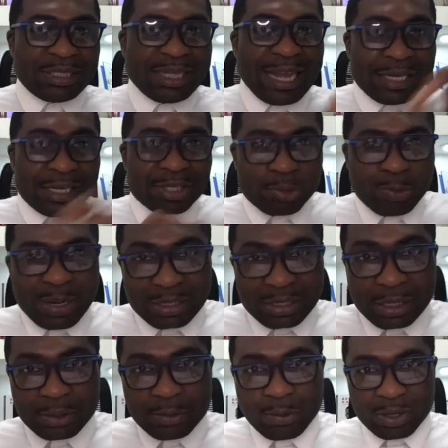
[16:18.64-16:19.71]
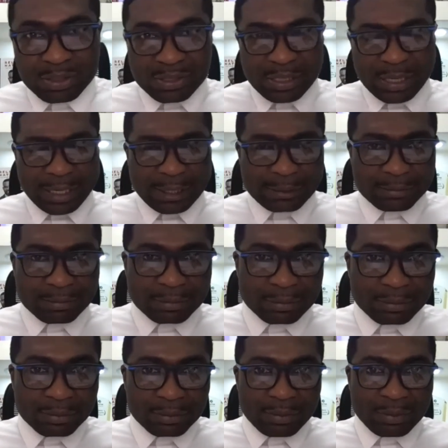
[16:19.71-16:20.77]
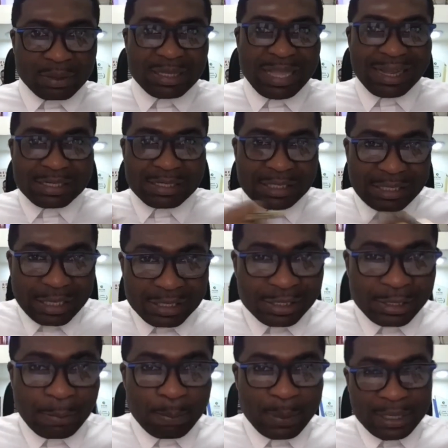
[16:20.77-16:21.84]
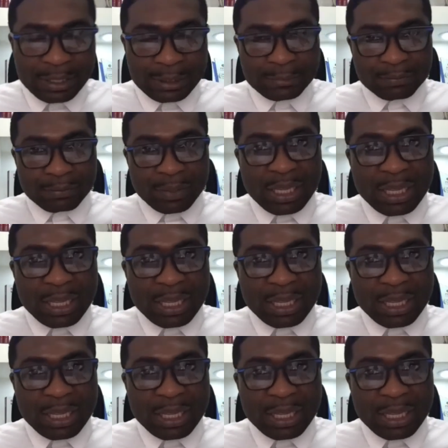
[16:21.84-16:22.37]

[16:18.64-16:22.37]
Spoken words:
Dennis Waitley once said that discipline